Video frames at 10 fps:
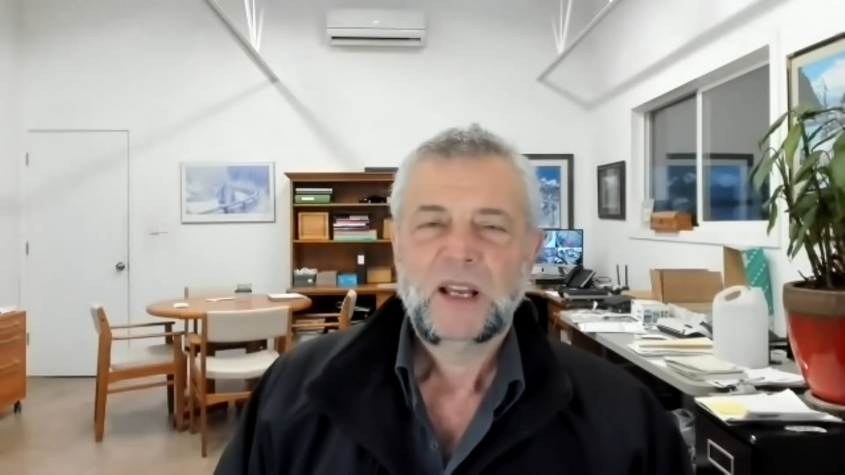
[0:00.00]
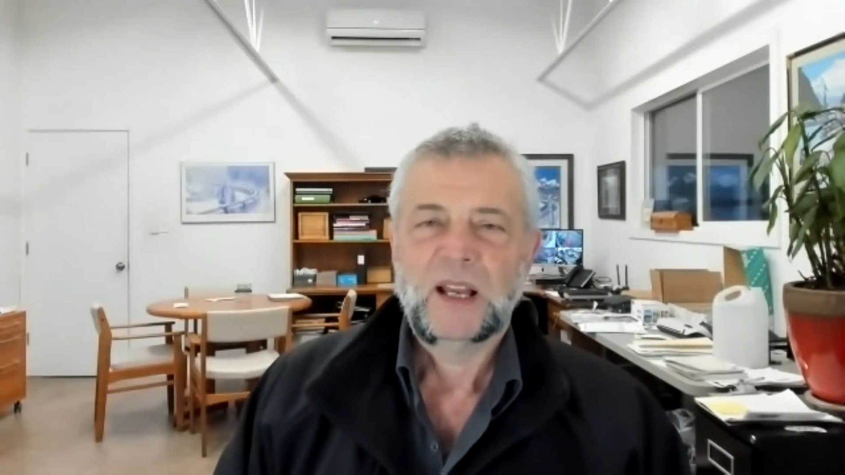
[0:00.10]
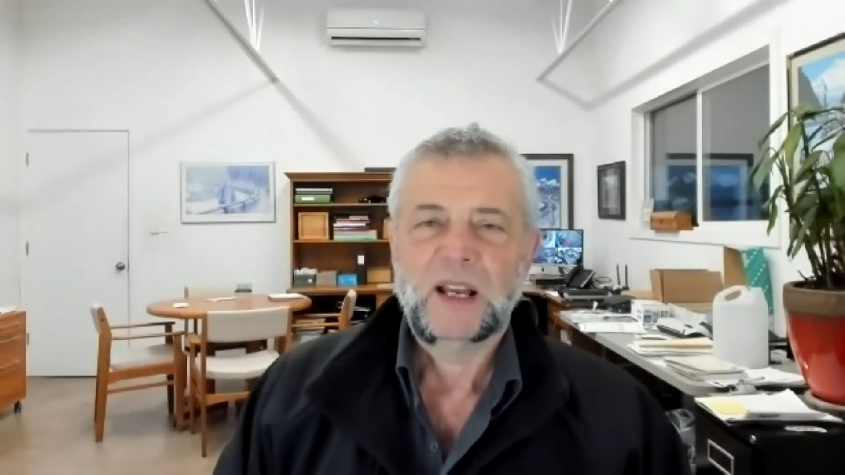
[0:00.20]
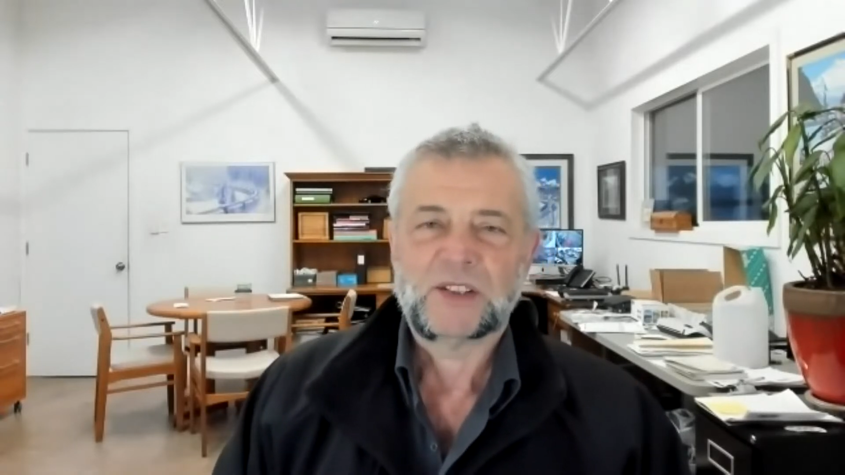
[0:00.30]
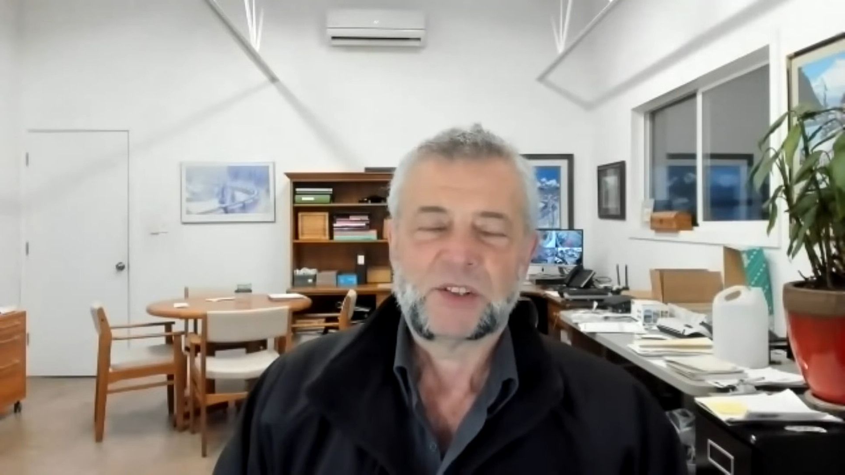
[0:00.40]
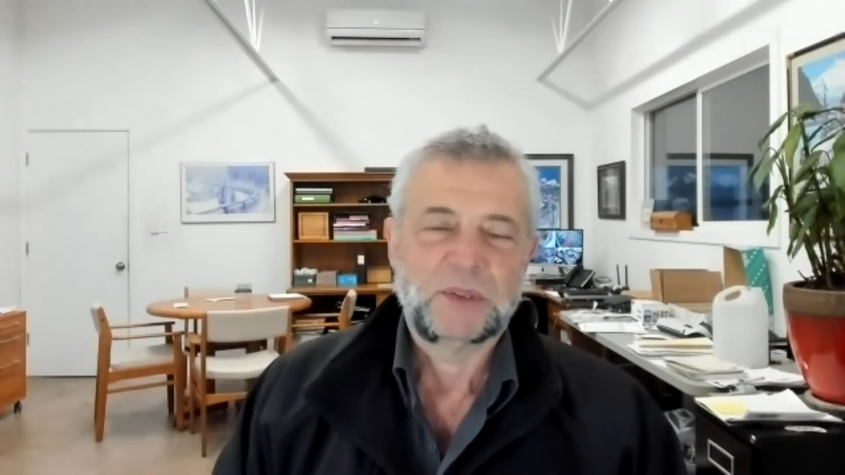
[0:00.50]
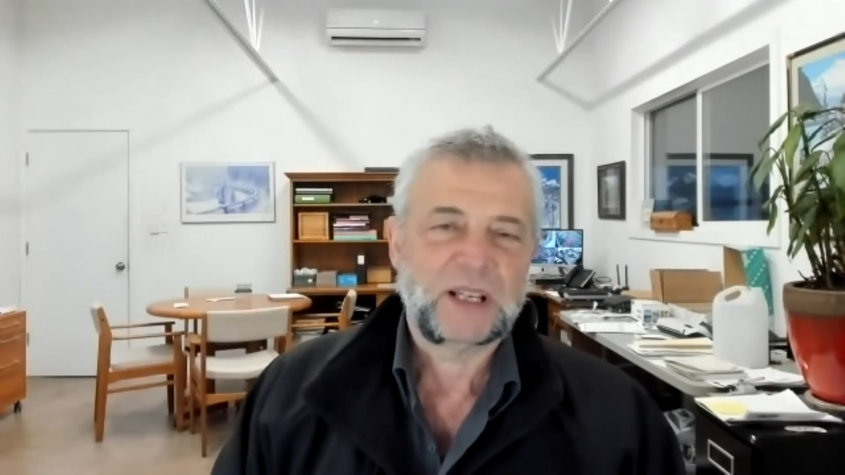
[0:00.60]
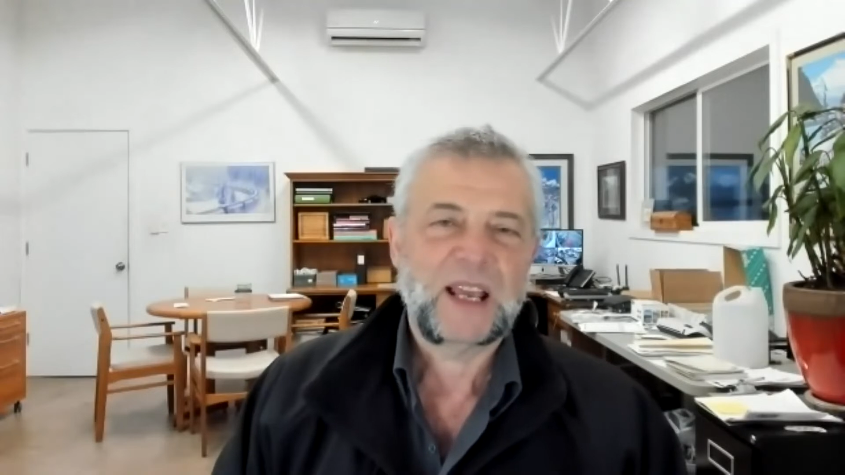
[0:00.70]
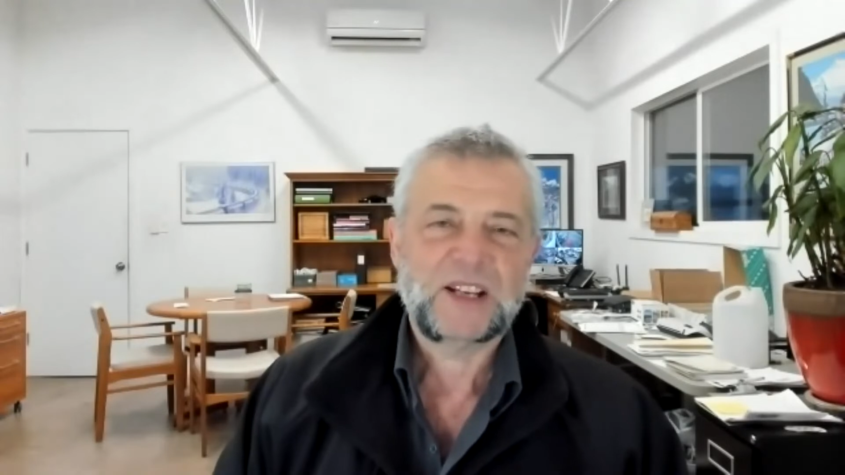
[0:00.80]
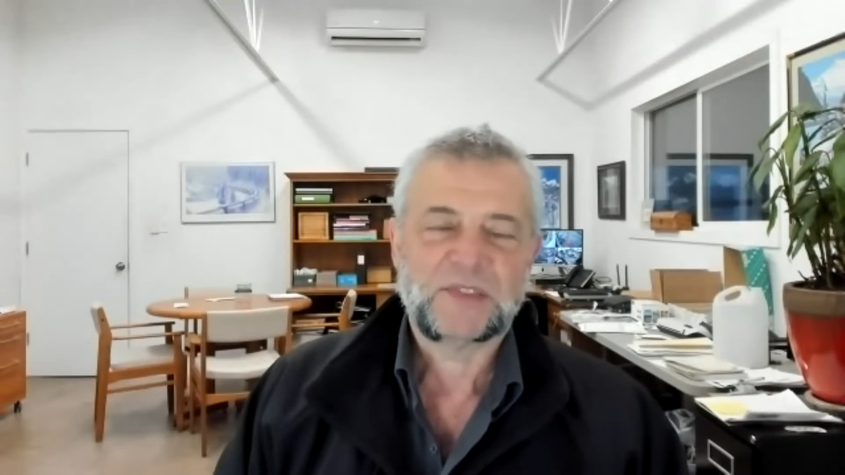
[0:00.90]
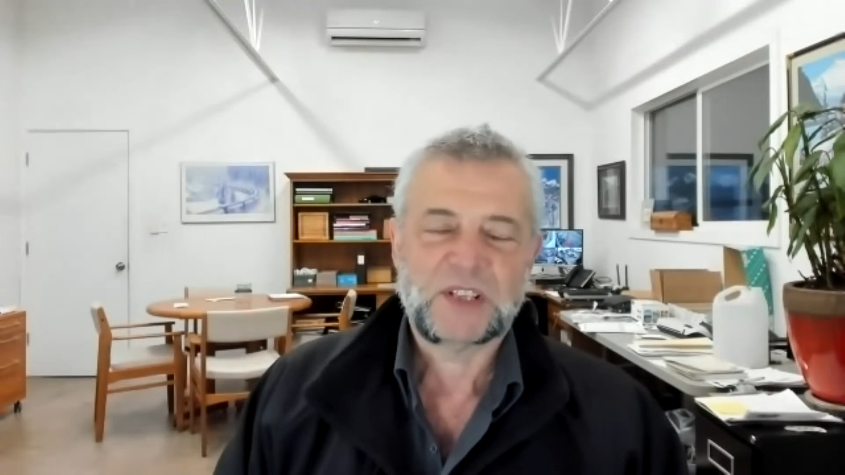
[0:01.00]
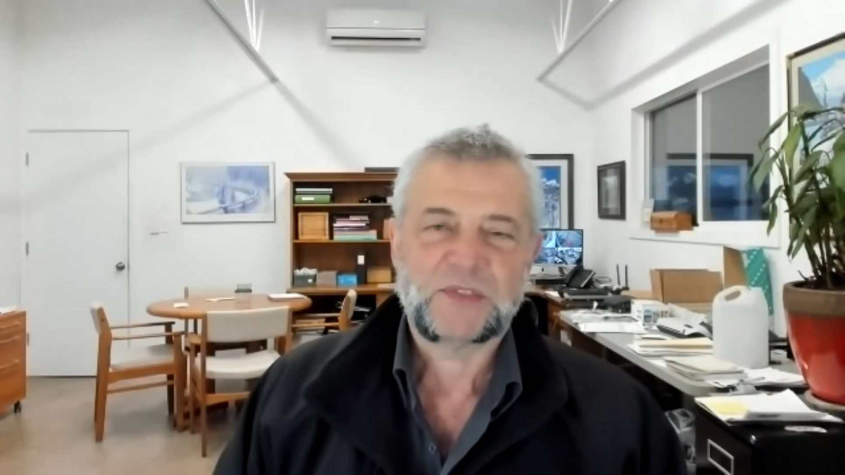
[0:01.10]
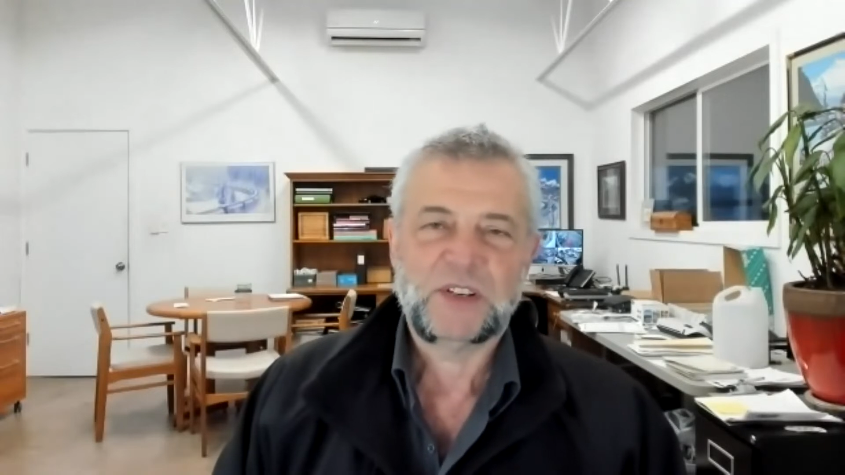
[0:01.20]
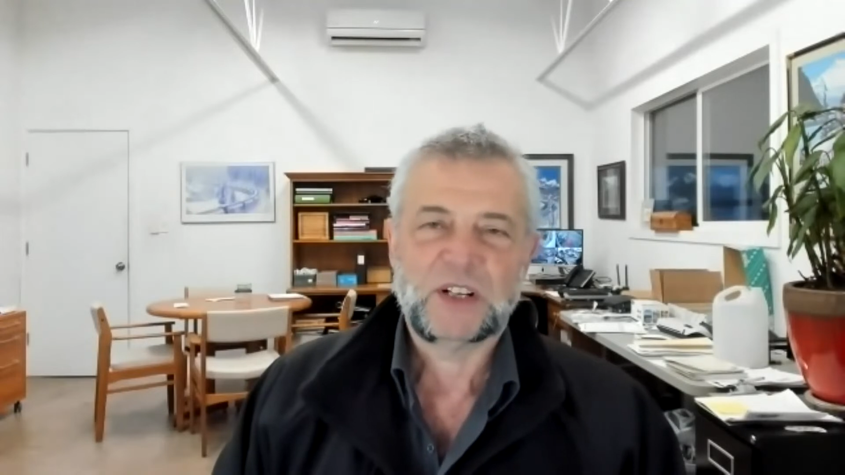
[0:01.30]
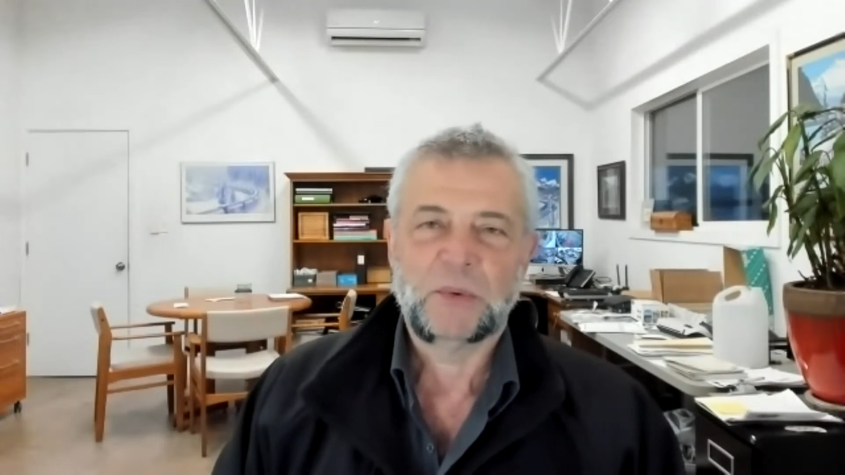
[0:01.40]
And so in the case of
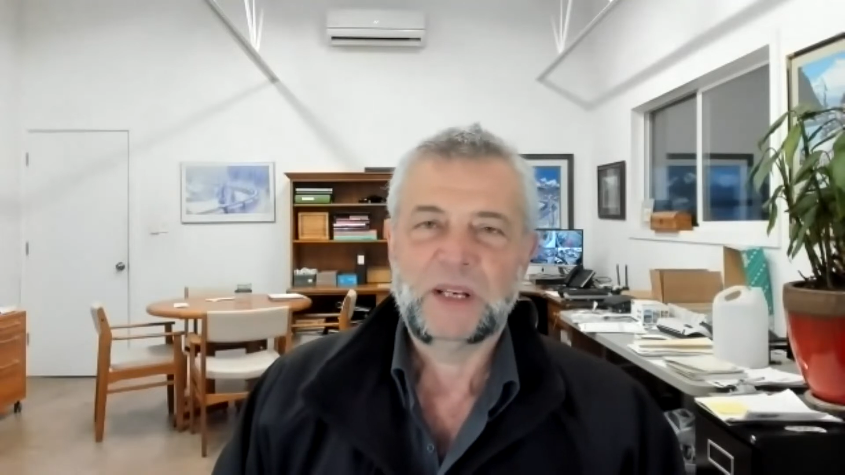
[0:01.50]
this vehicle,